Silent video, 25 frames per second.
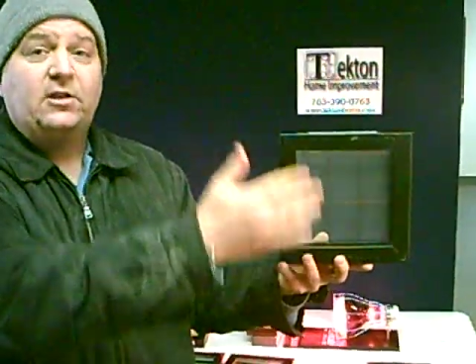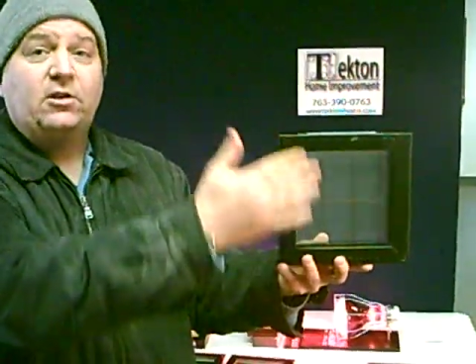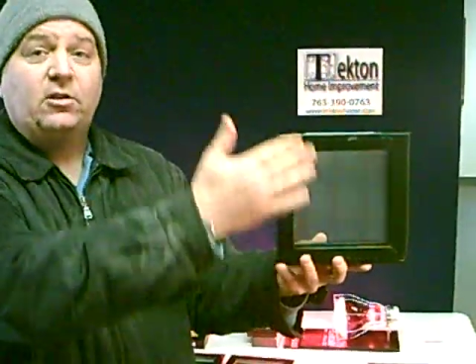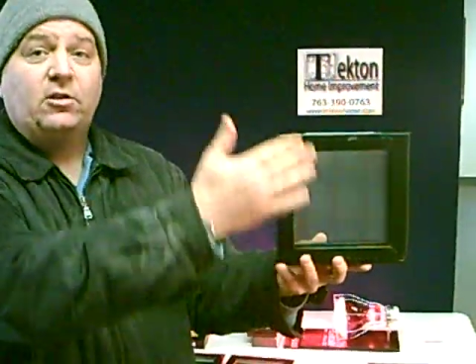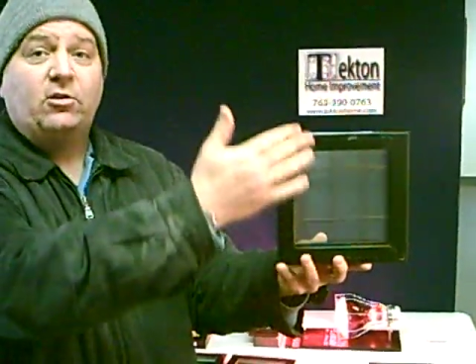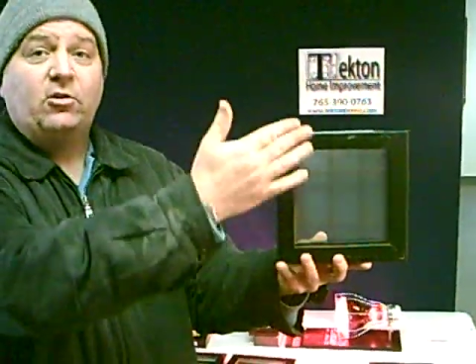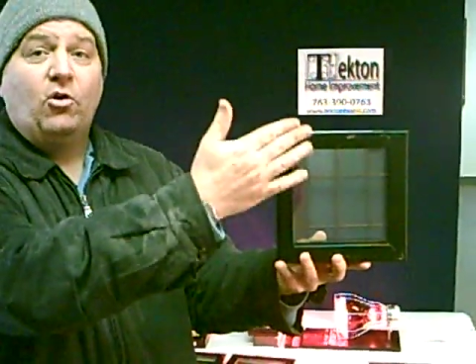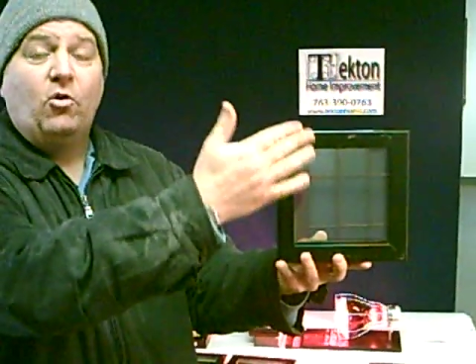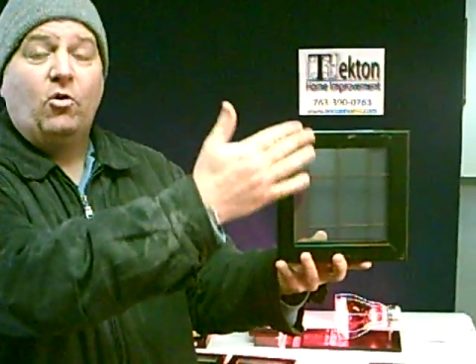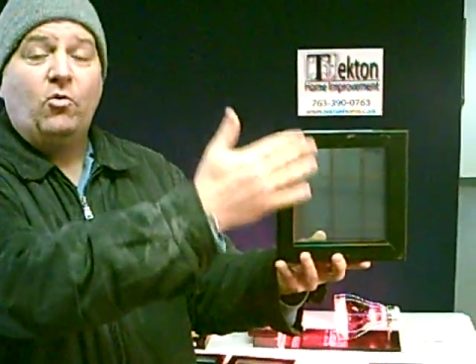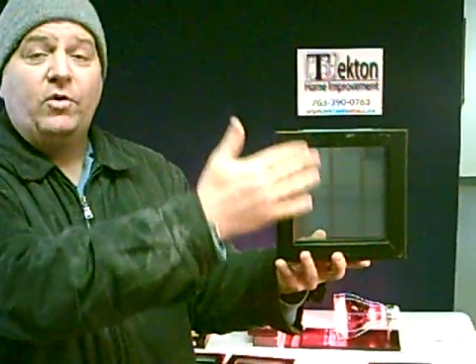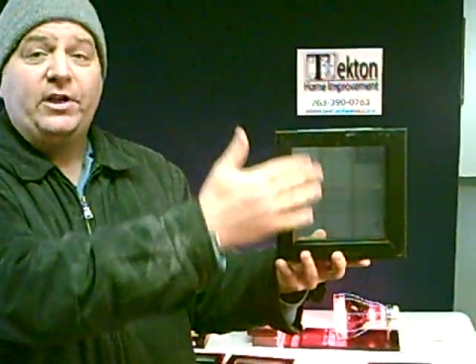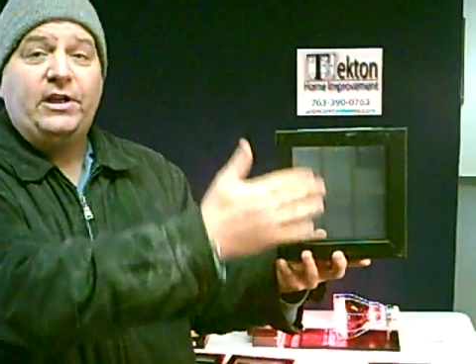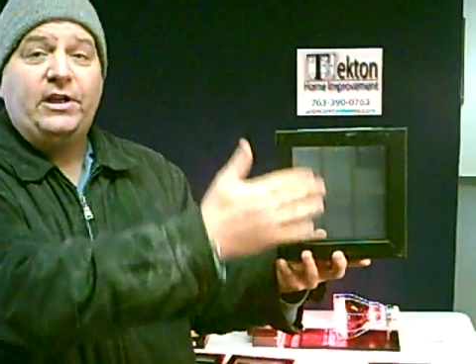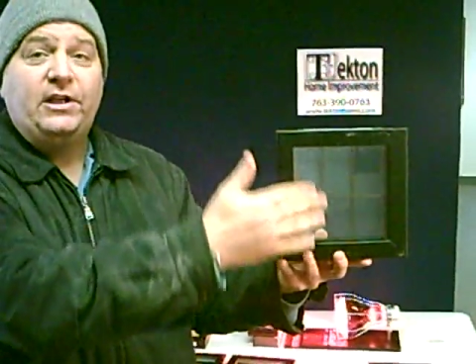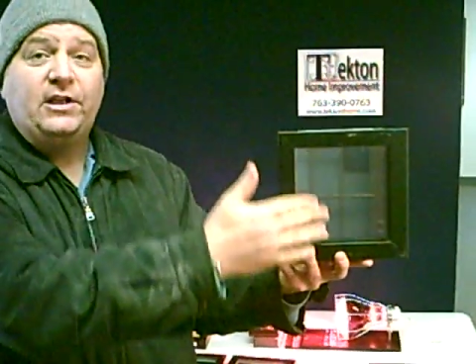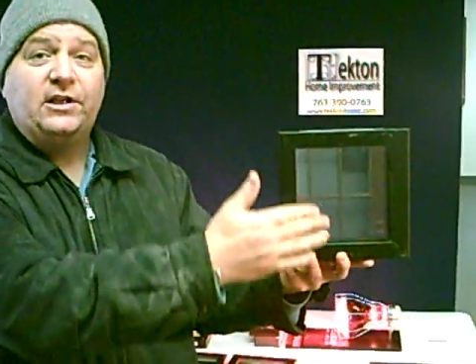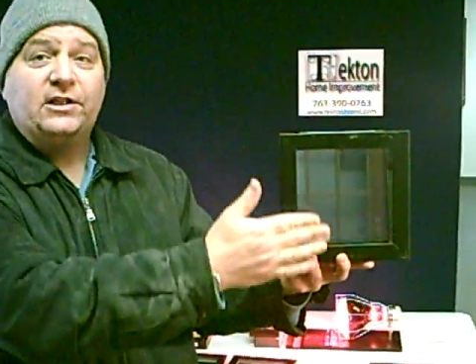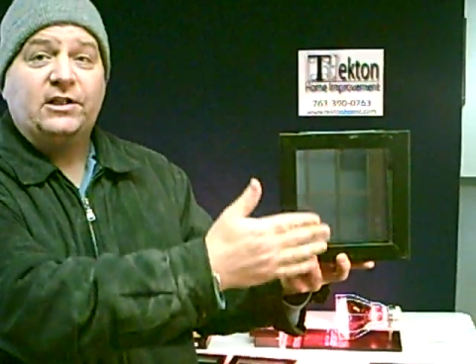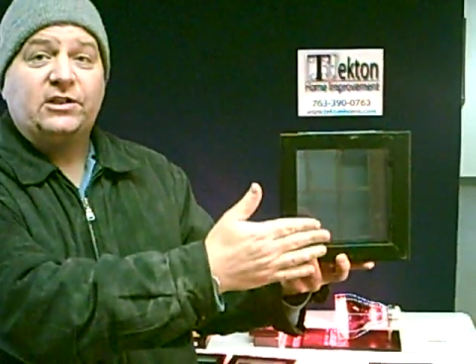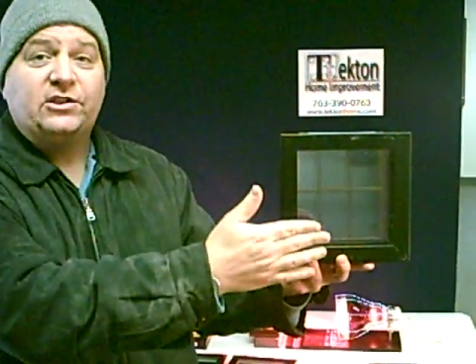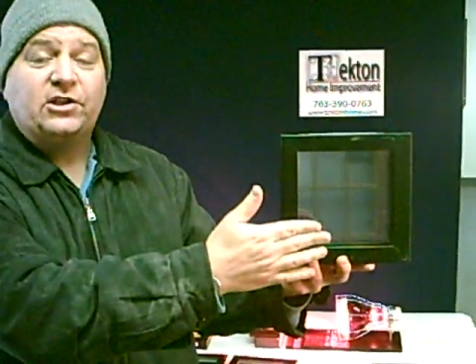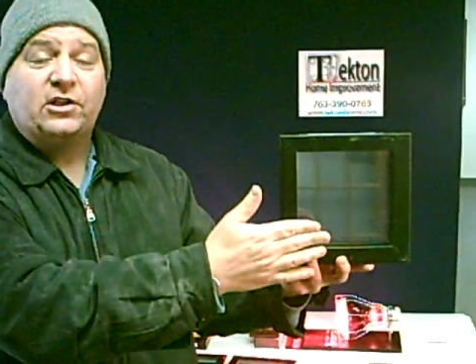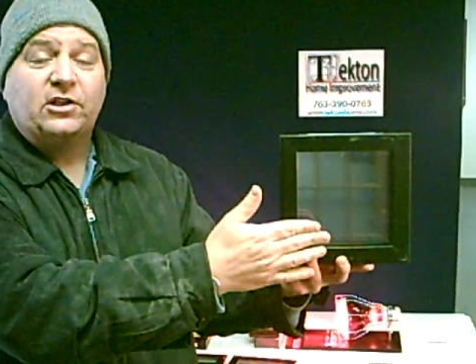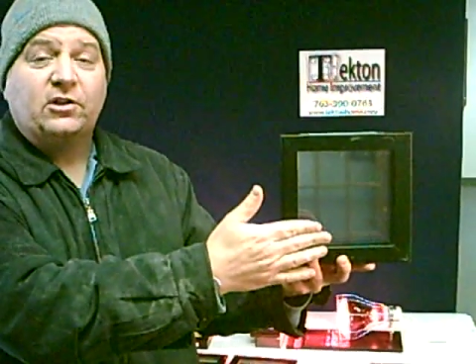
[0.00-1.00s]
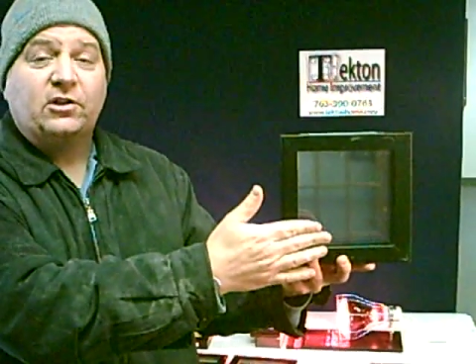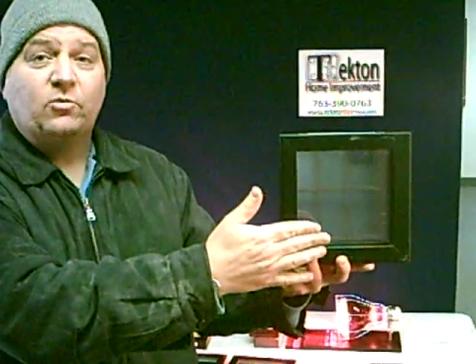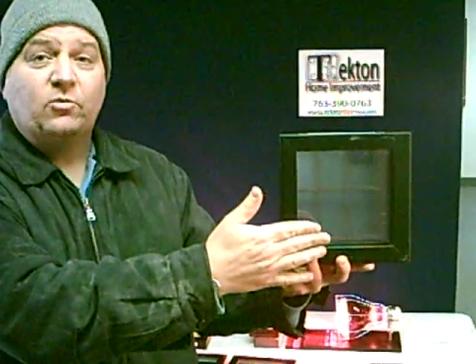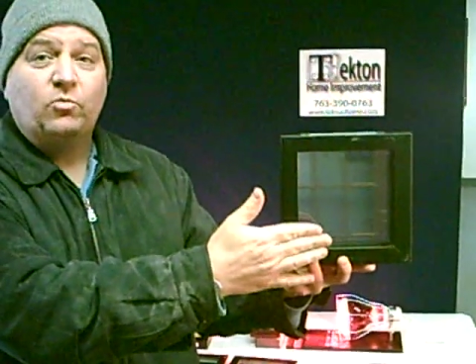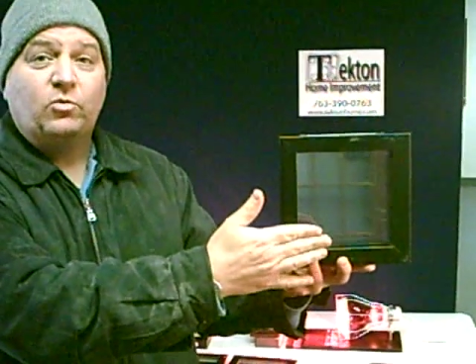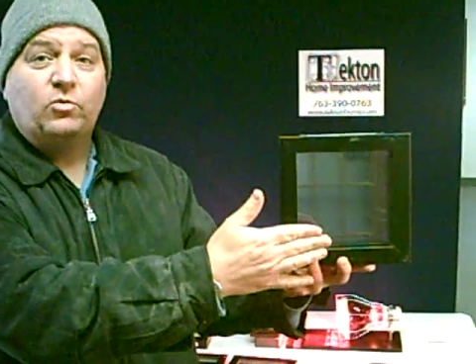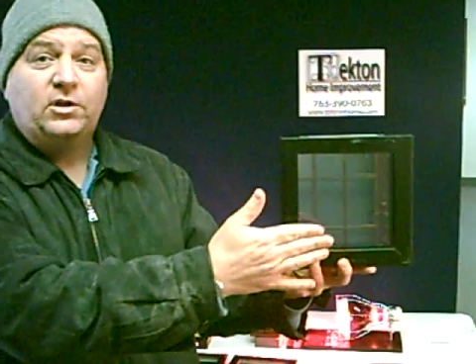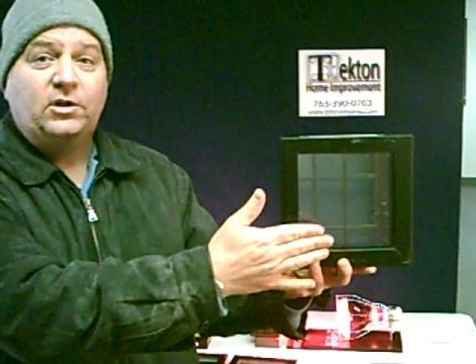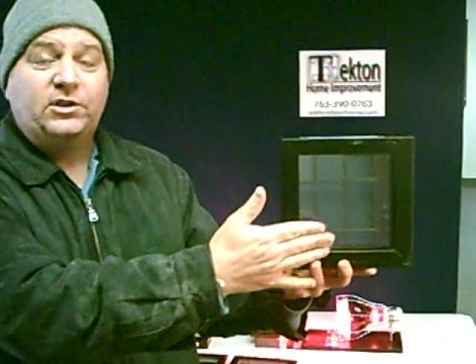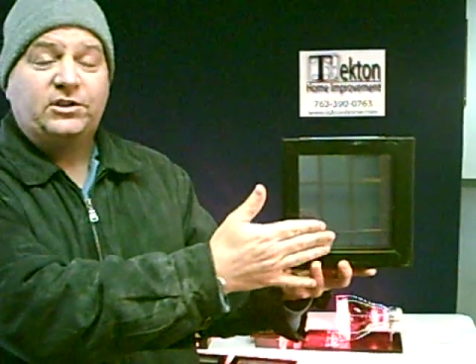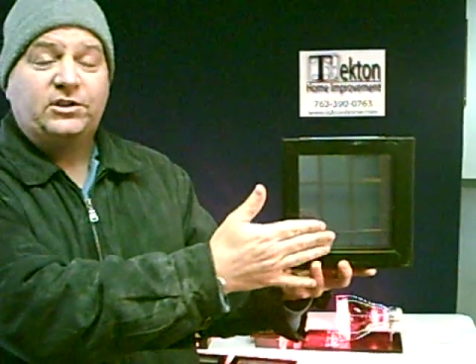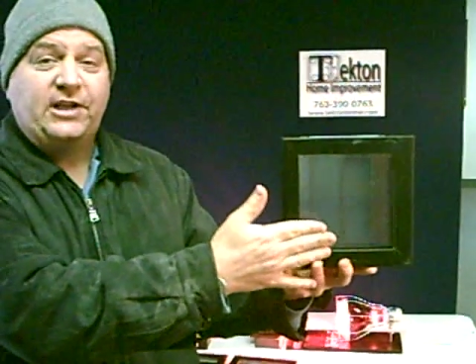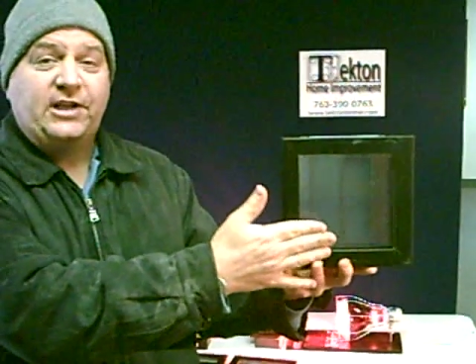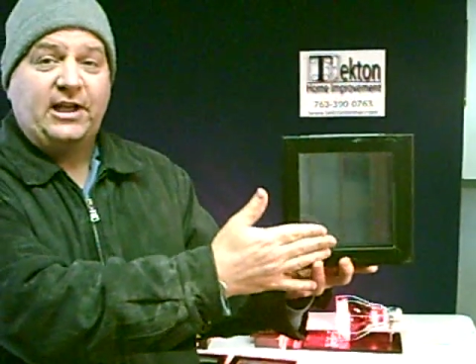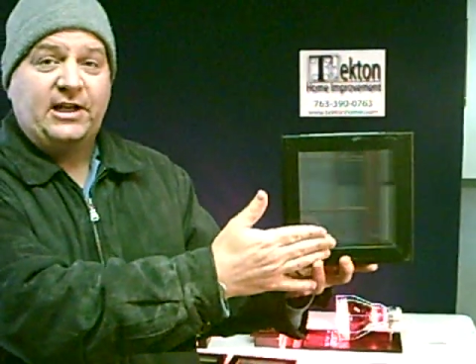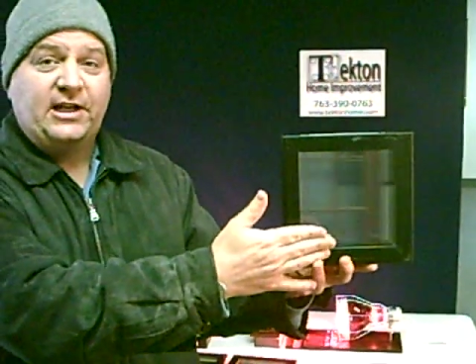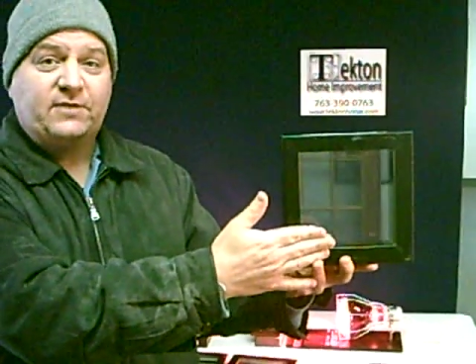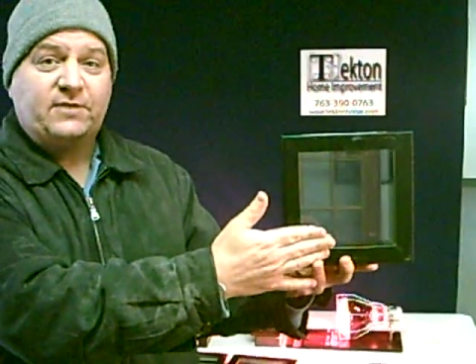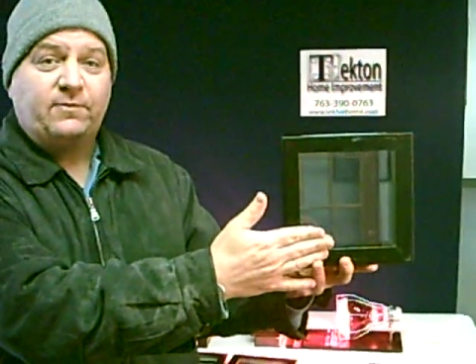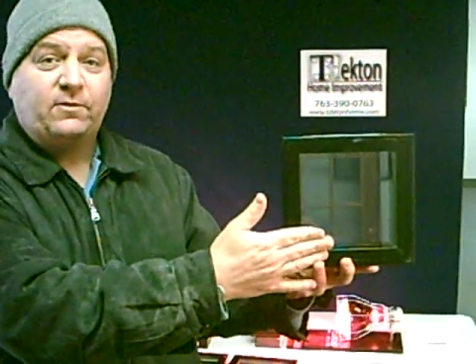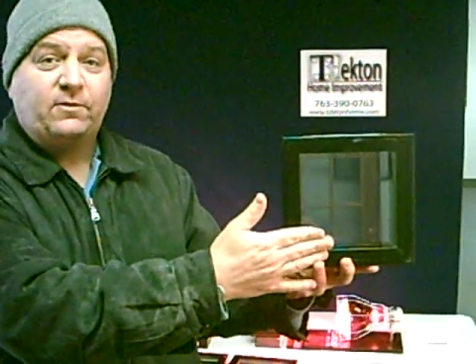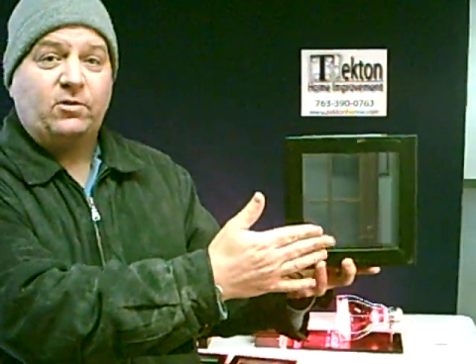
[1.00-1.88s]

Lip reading: The low E stands